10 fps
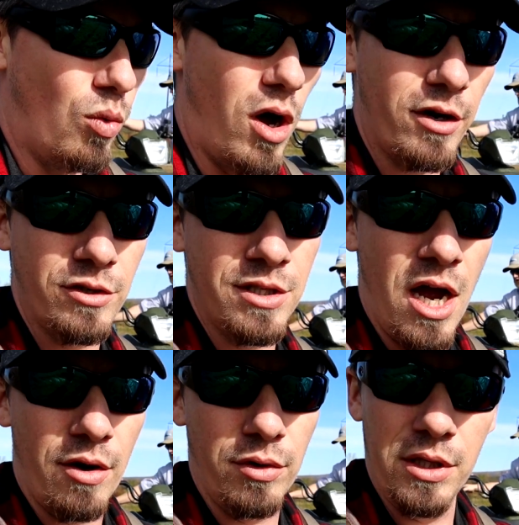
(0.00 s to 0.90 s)
Water's
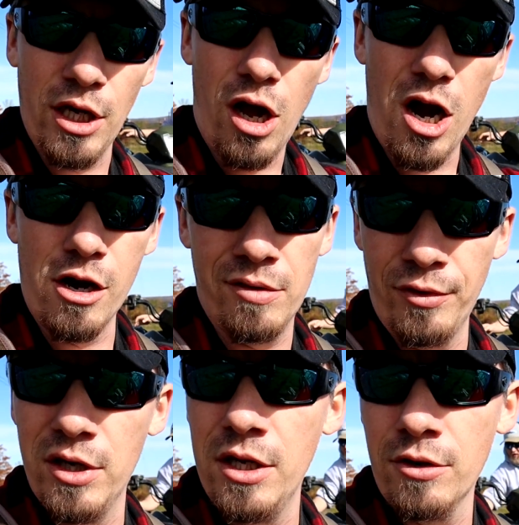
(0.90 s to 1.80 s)
not really hard
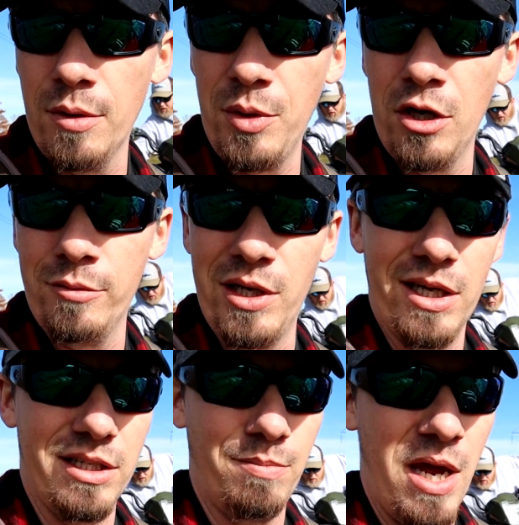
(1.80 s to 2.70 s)
for deer up here
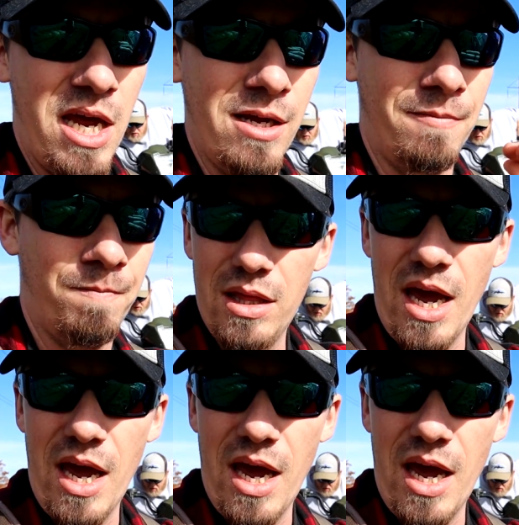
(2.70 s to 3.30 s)
because Maine,